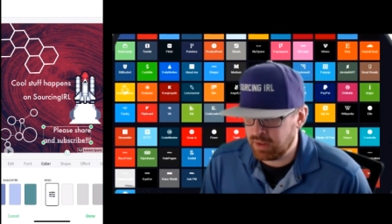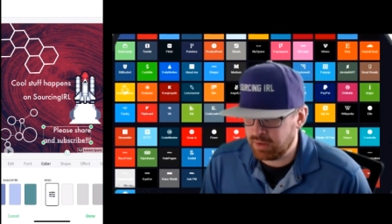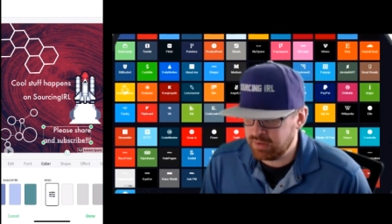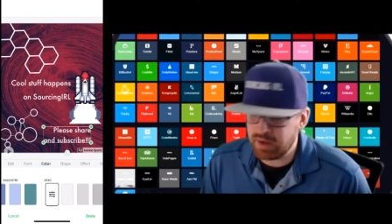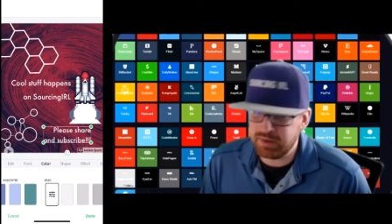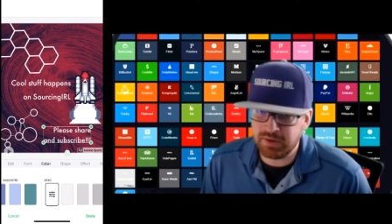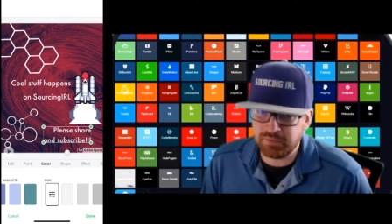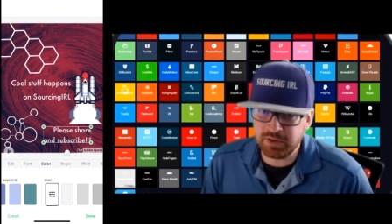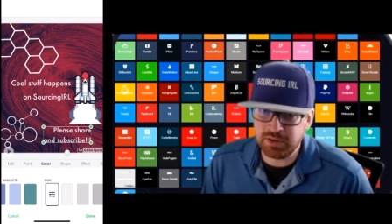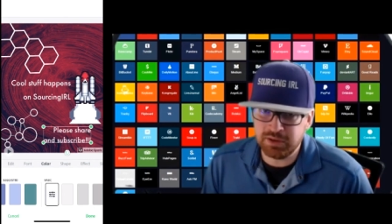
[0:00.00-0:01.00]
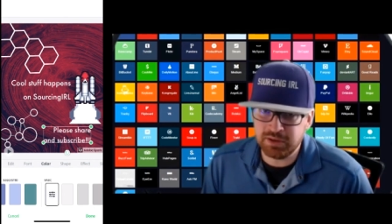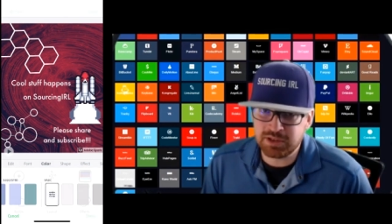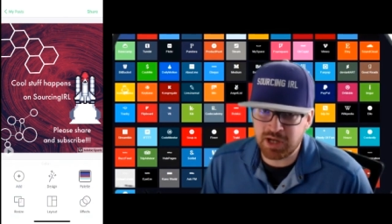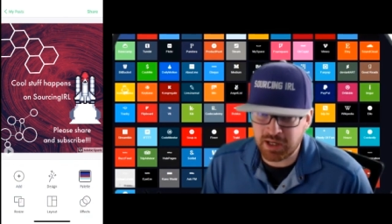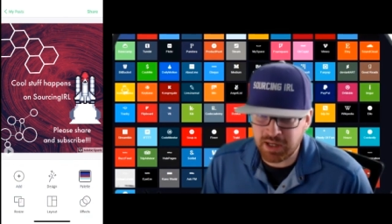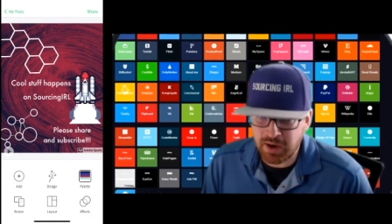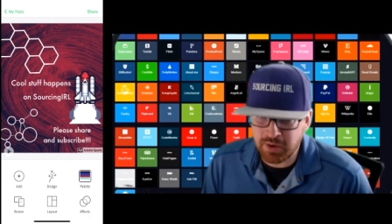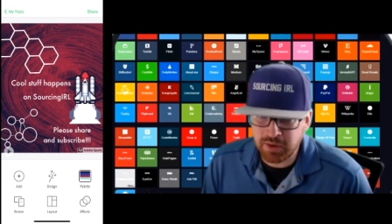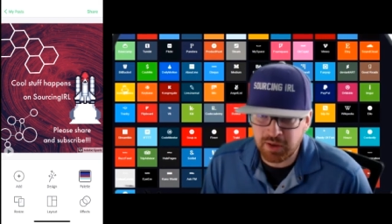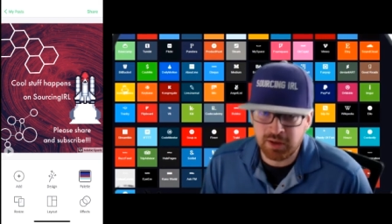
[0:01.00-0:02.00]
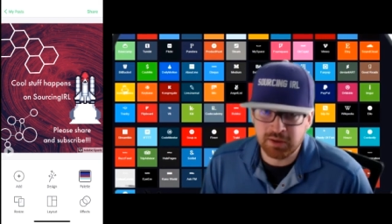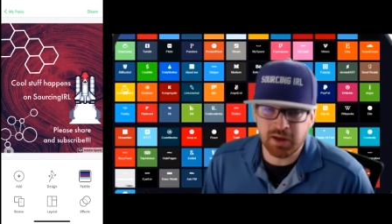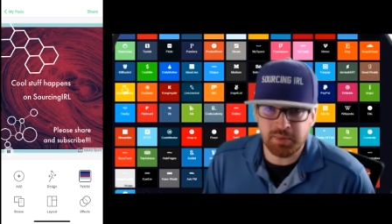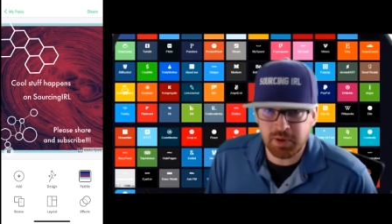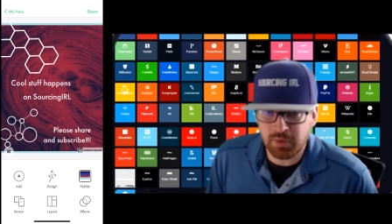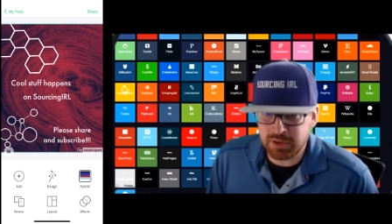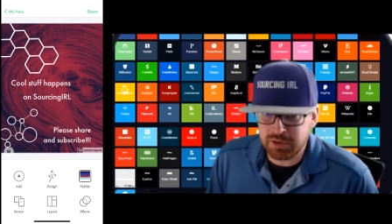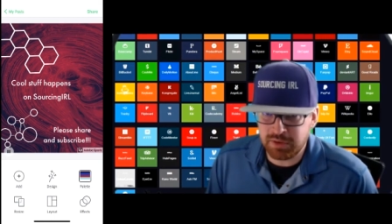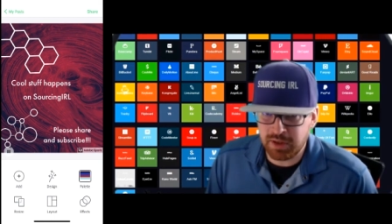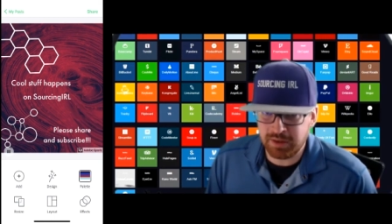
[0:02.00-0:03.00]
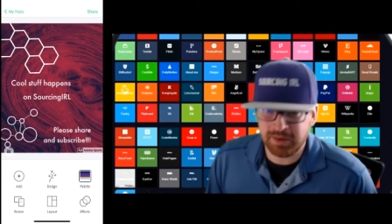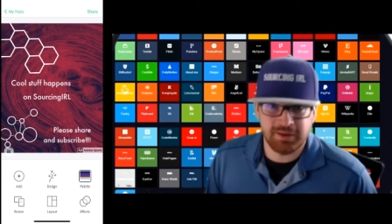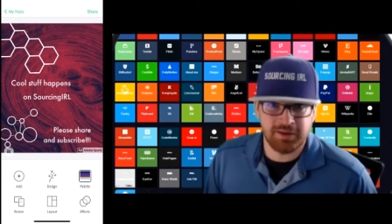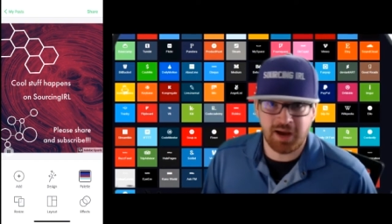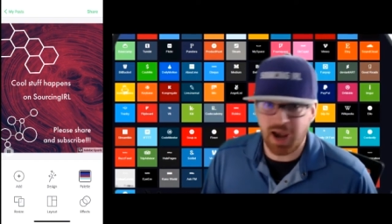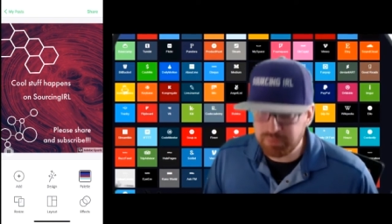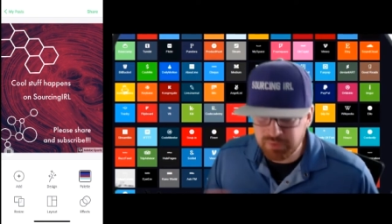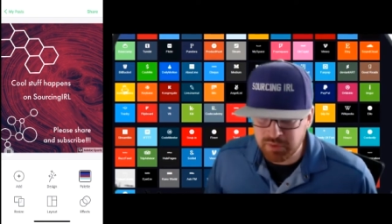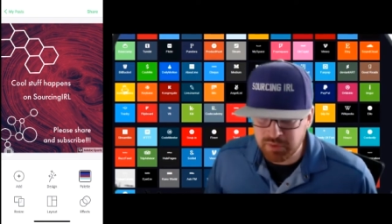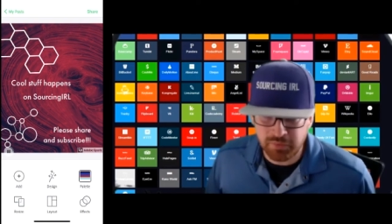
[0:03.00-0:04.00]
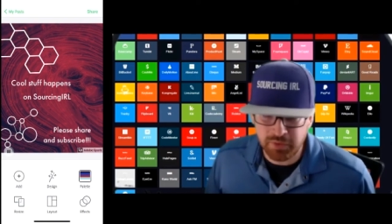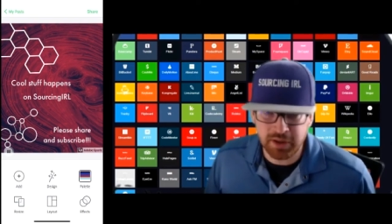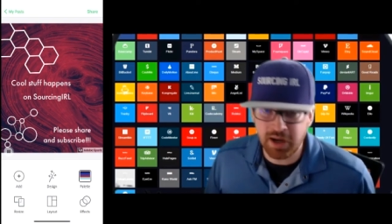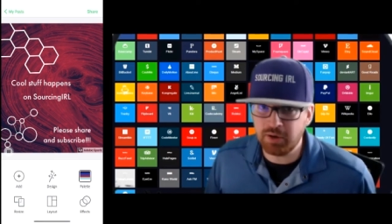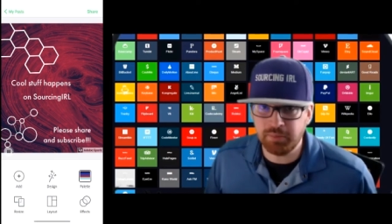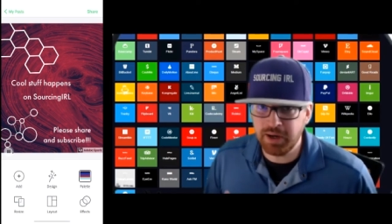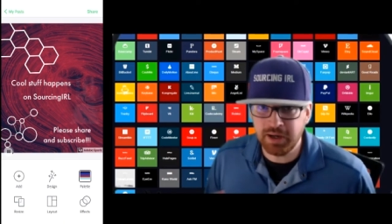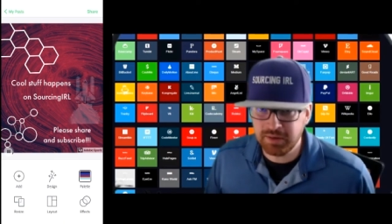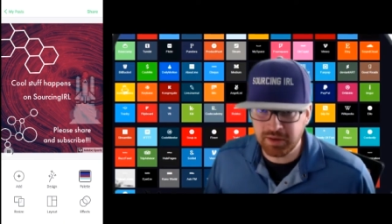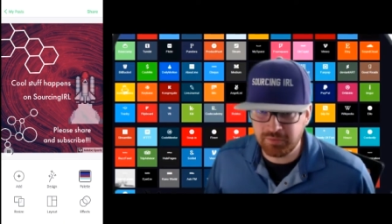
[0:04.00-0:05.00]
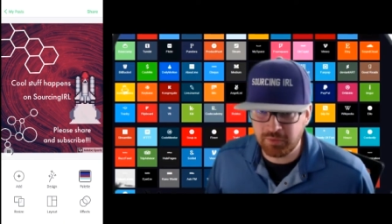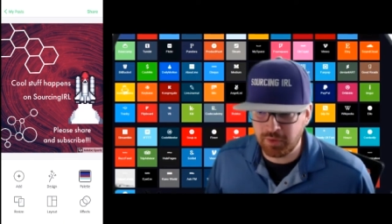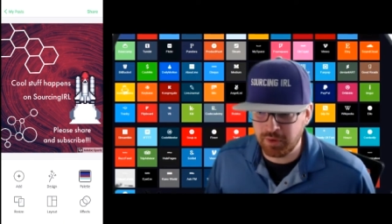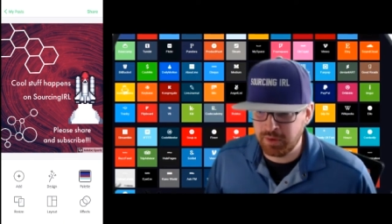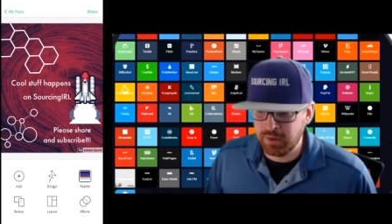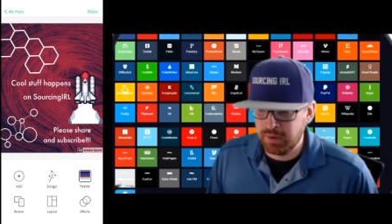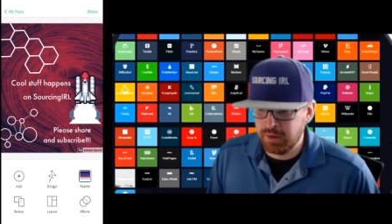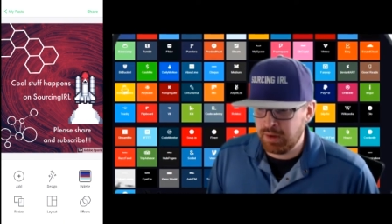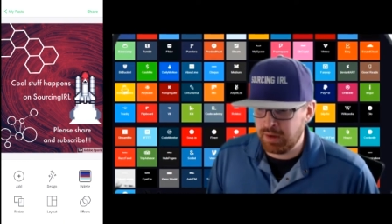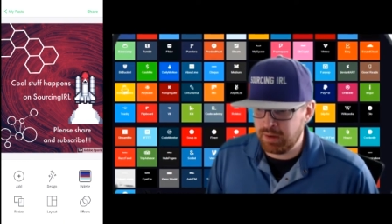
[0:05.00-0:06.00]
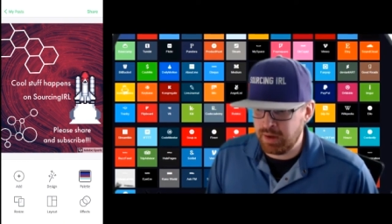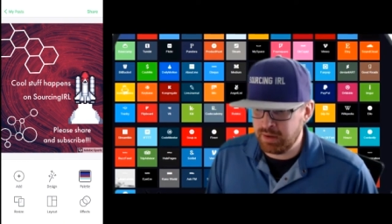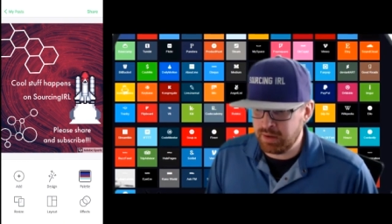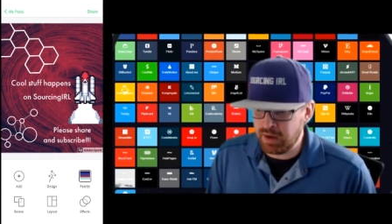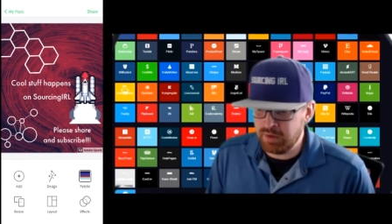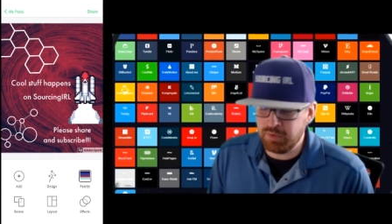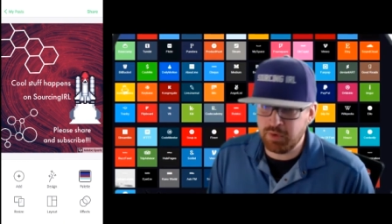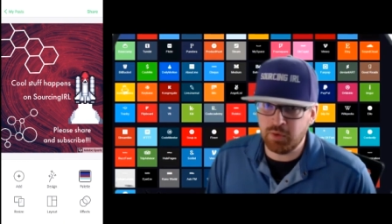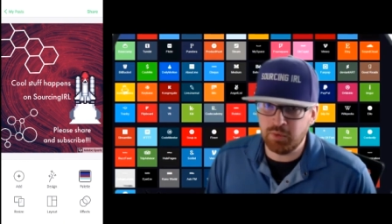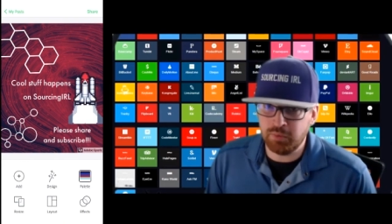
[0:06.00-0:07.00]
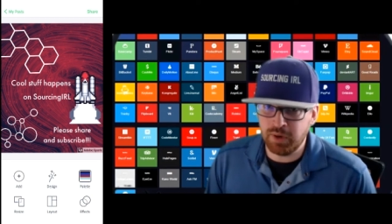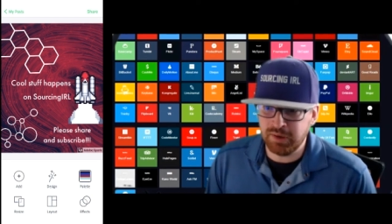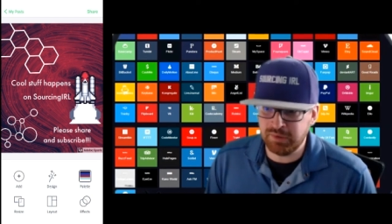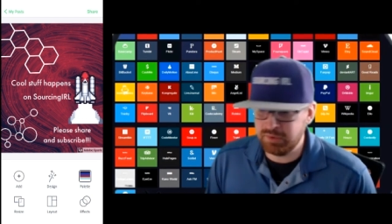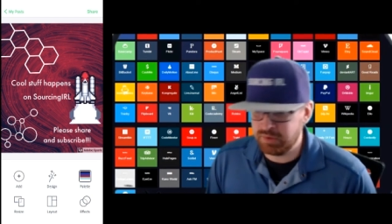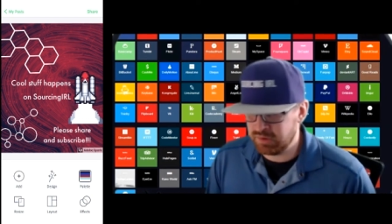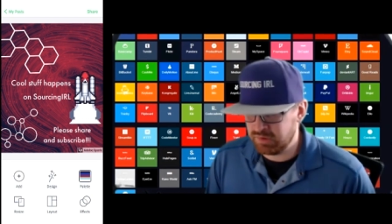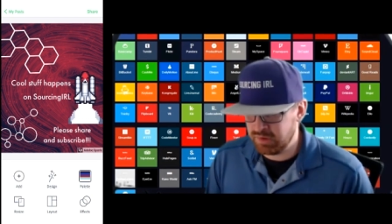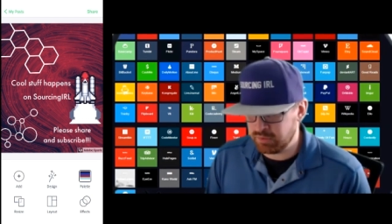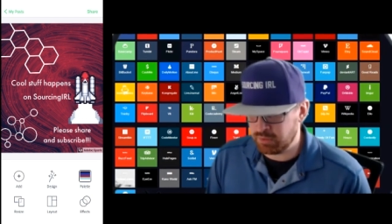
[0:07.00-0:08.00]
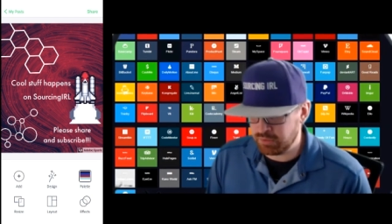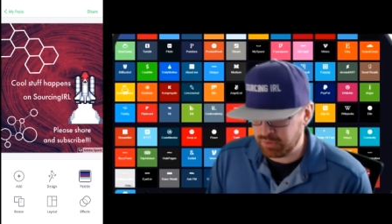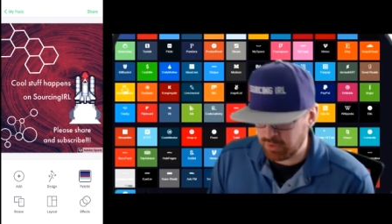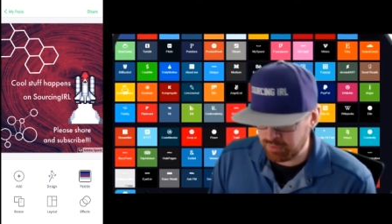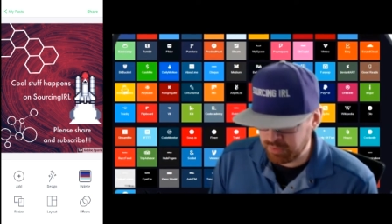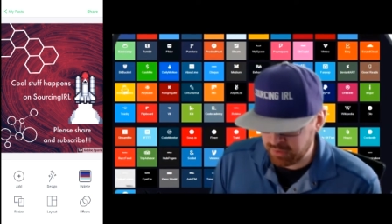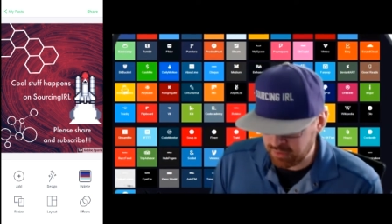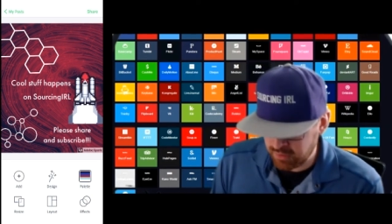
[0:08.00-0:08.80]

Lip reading: yeah, definitely check it out. Let me know what you think. Absolutely free. I don't pay anything for it. And I even know ways. You can see the little Adobe,